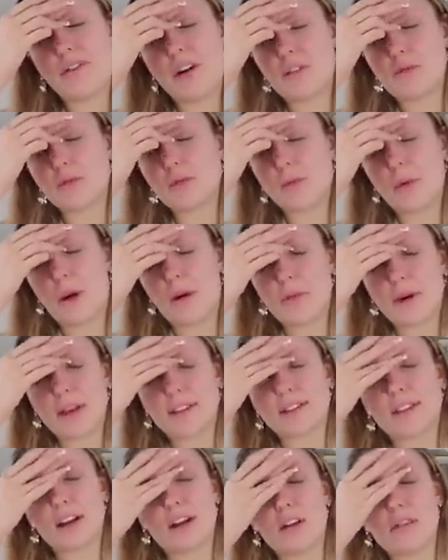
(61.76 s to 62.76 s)
forums about
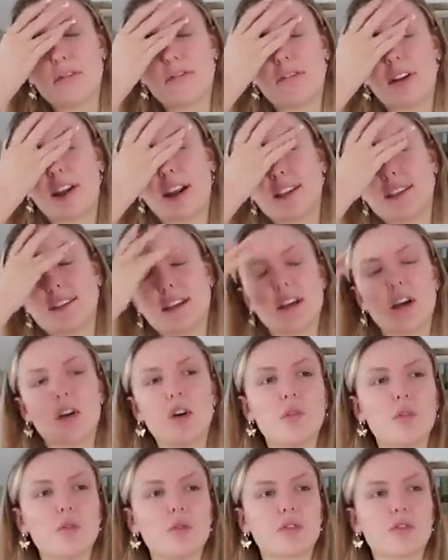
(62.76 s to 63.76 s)
myself and I see
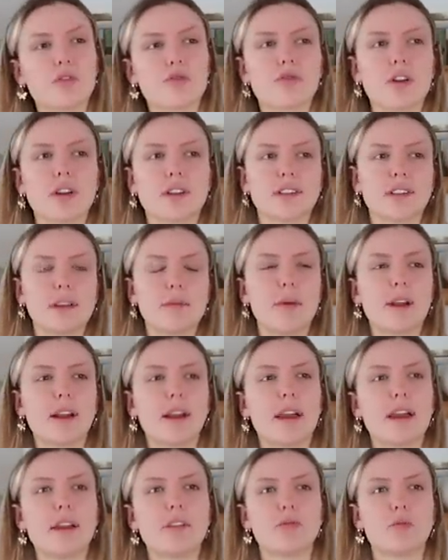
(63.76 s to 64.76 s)
old, crusty,
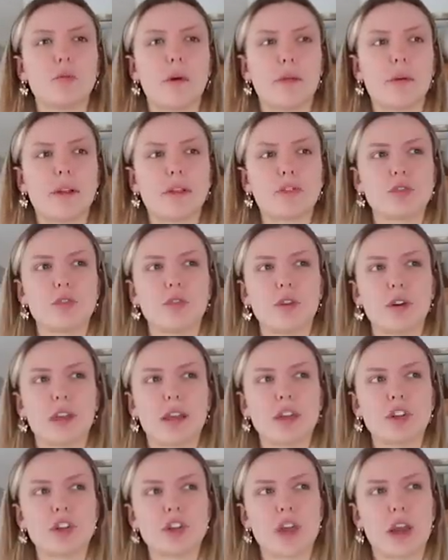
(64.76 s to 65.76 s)
middle-aged women
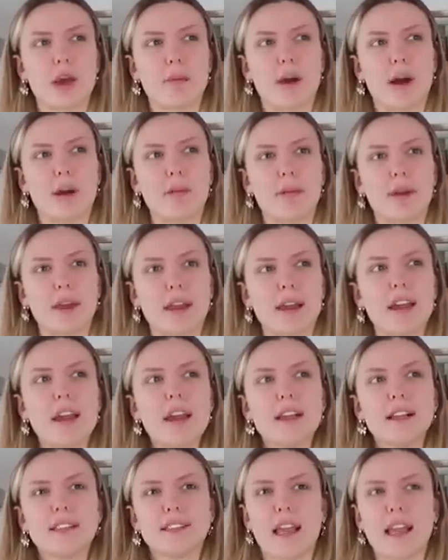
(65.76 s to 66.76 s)
talking about me,
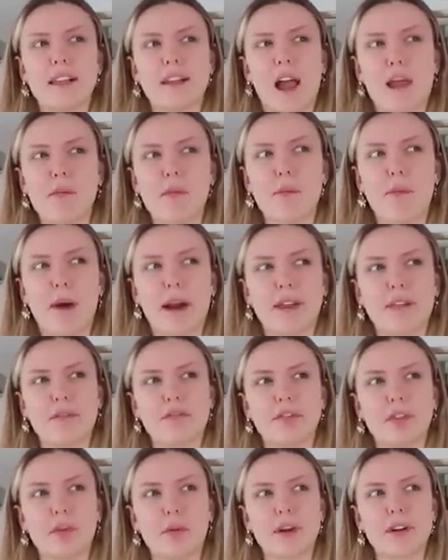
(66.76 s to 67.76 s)
saying that I'm a bad
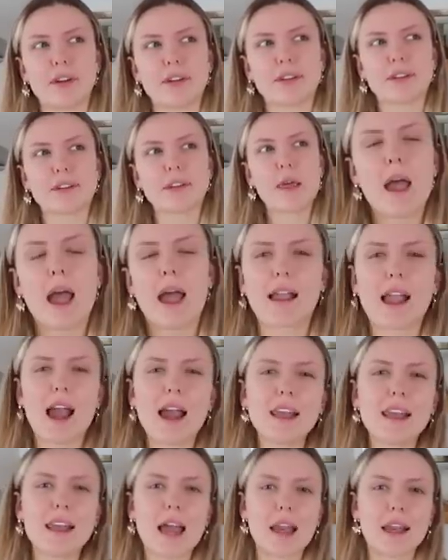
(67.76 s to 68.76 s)
influence, I
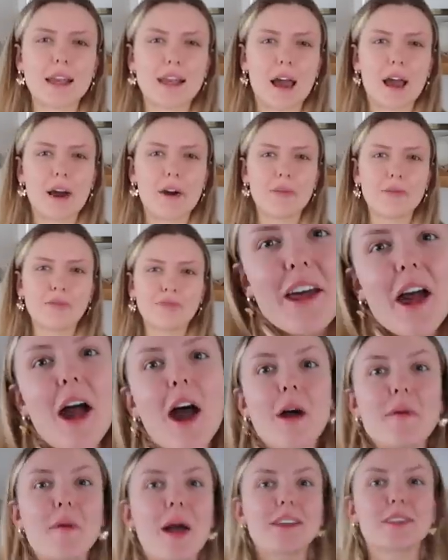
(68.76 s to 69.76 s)
kind of get it now.
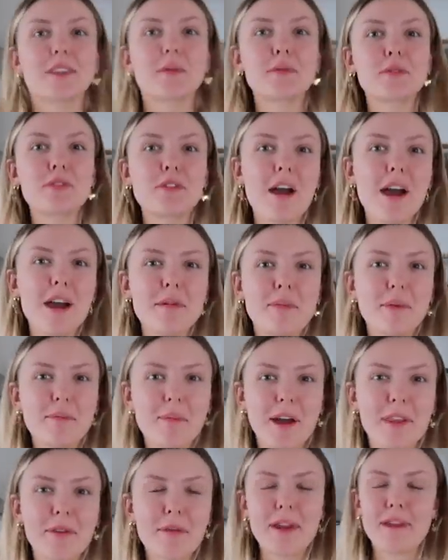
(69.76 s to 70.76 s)
Subscribe,
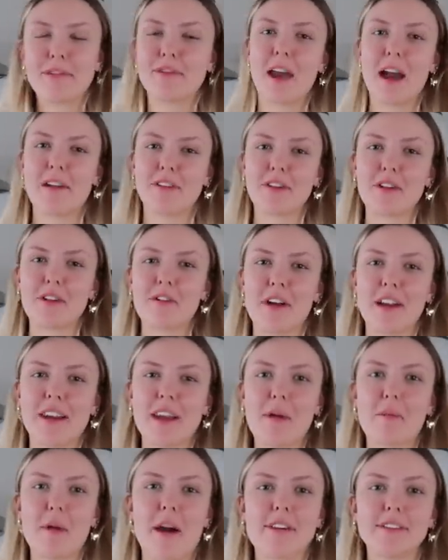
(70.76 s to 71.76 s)
by the way, if you haven't already.
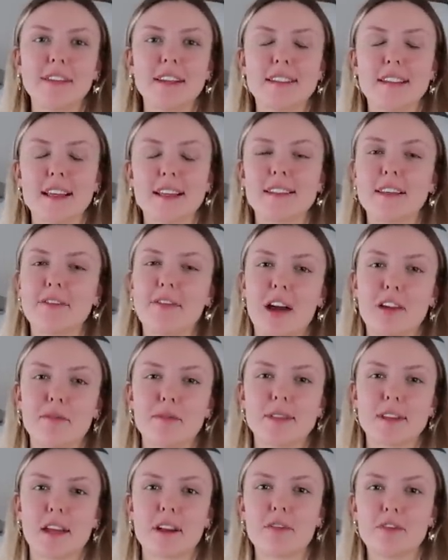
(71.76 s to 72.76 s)
Apparently
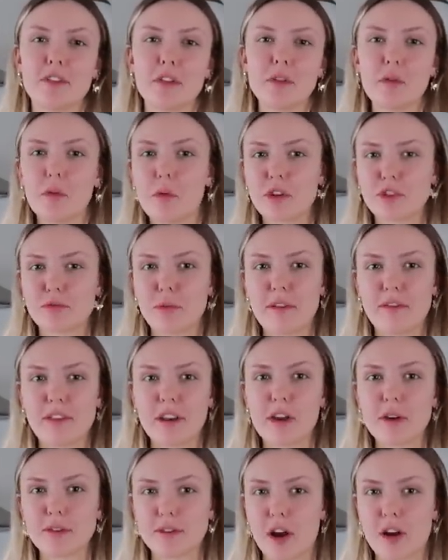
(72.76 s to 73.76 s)
65% of you that watch my
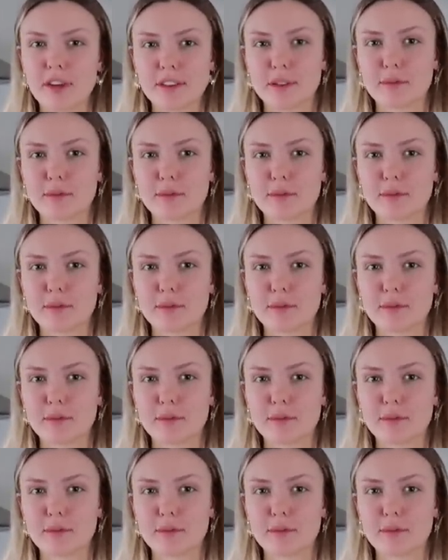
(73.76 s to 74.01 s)
videos aren't